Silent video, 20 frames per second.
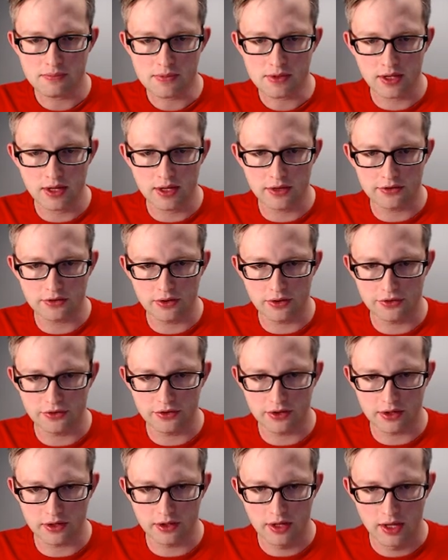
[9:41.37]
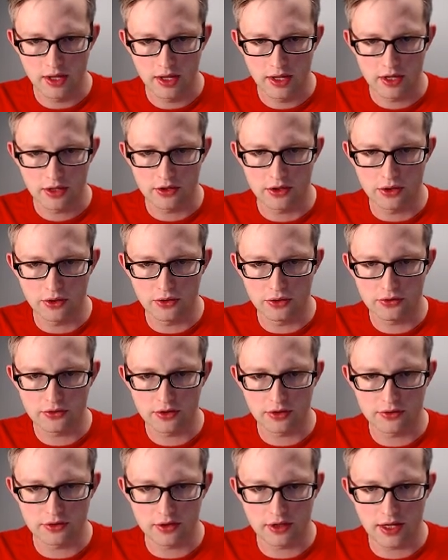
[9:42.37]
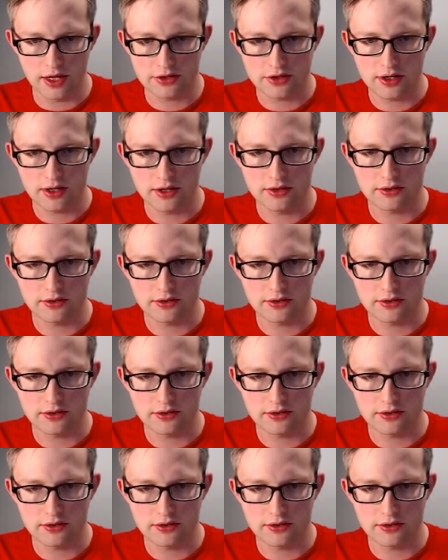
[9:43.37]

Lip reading: It's going to use those electrons